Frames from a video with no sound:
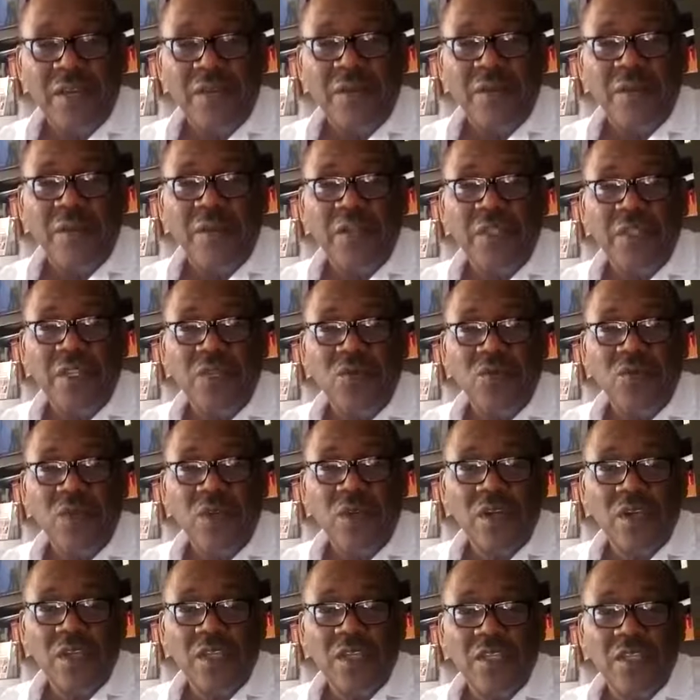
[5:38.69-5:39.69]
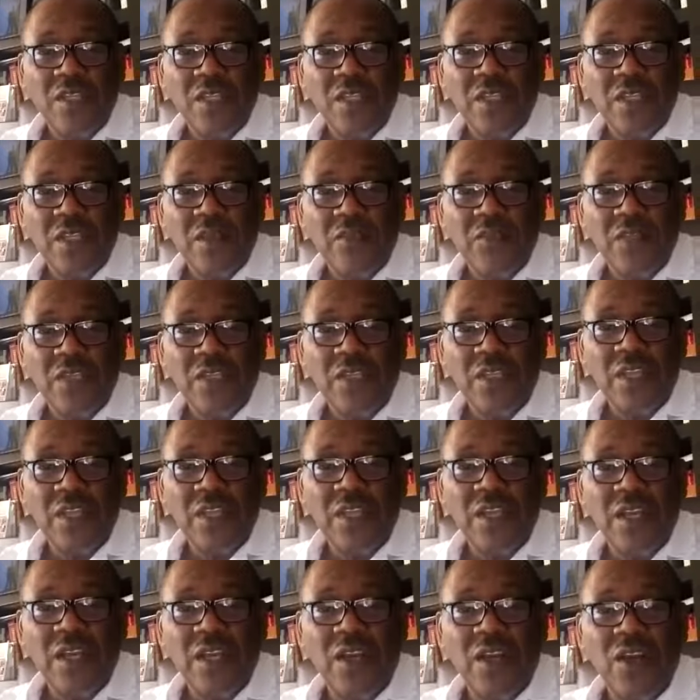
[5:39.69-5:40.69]
But it works. But
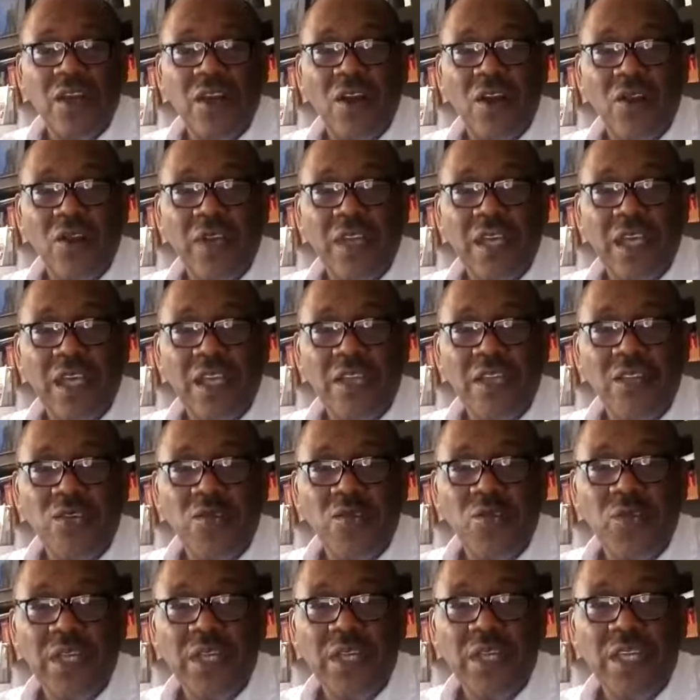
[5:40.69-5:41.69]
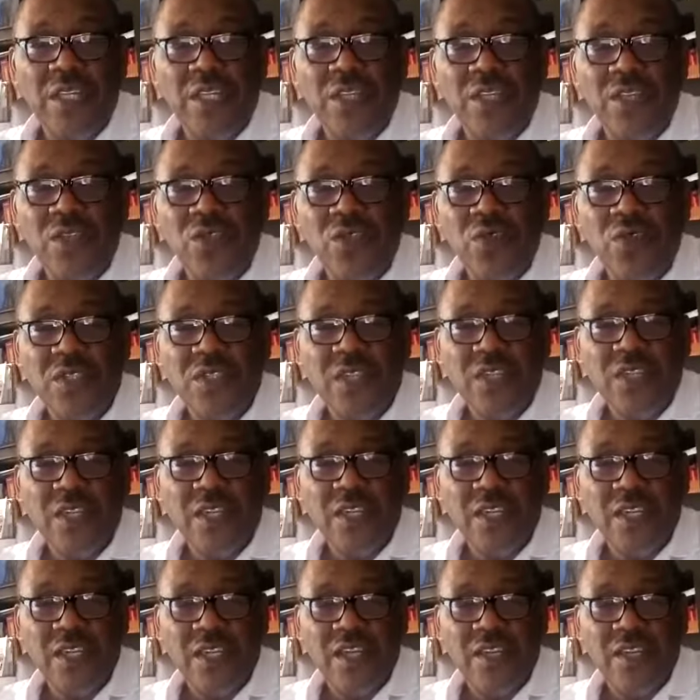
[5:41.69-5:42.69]
how can we use it
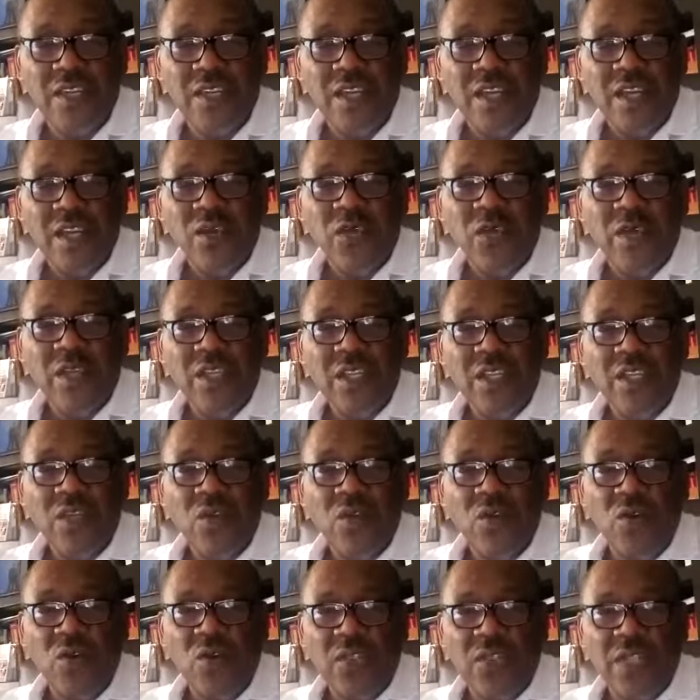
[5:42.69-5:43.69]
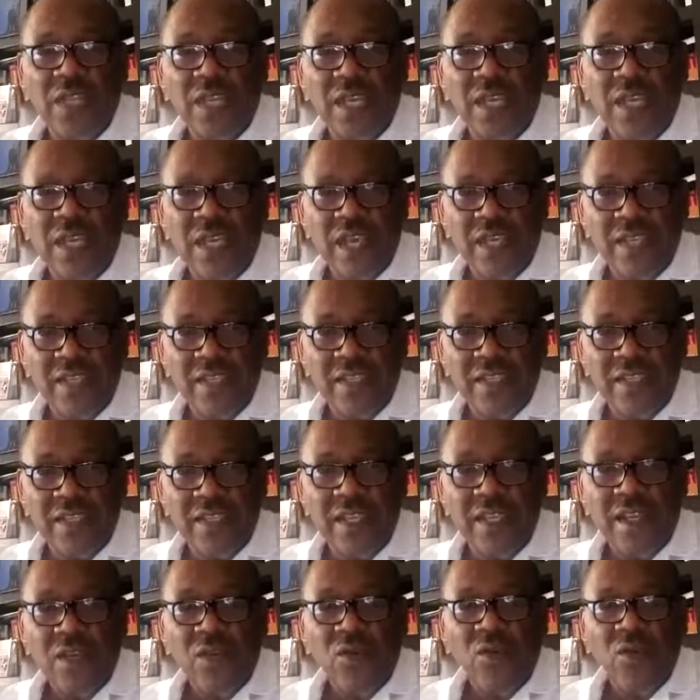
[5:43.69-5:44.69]
here when it goes
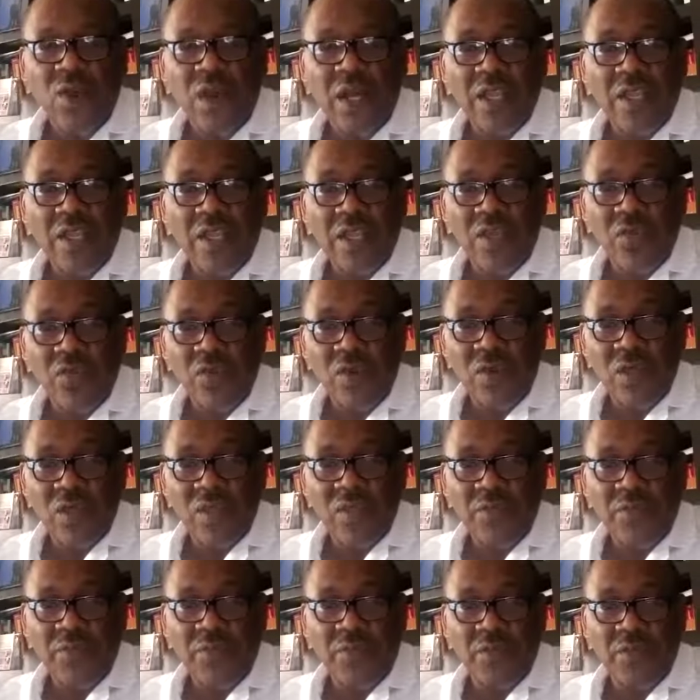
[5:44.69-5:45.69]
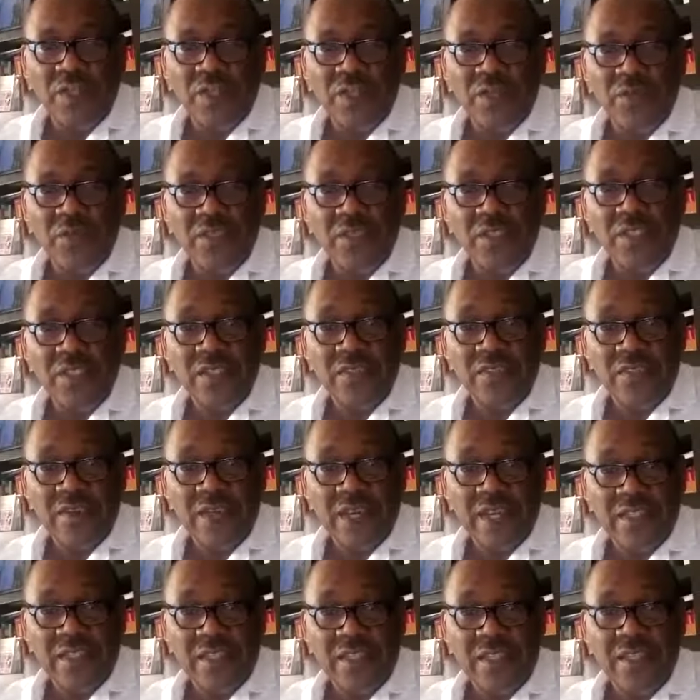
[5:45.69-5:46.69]
against what they want to push, which is a
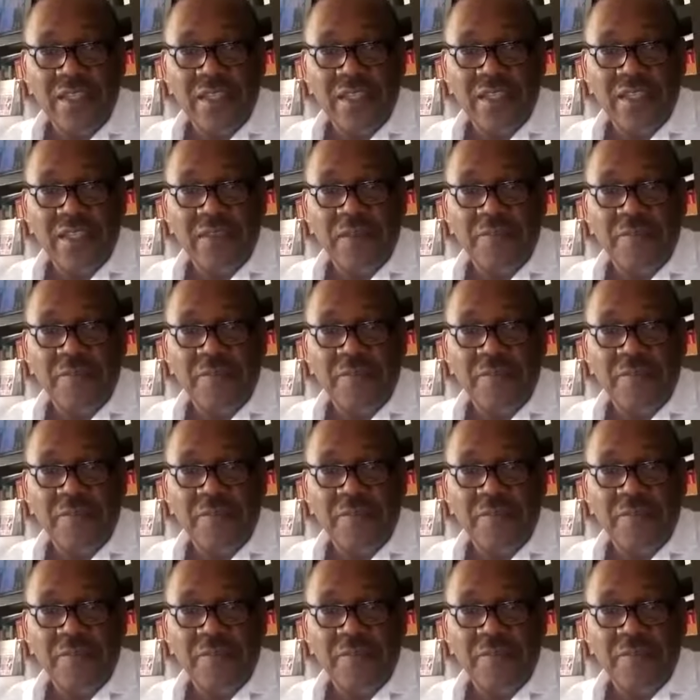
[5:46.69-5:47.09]
vaccine?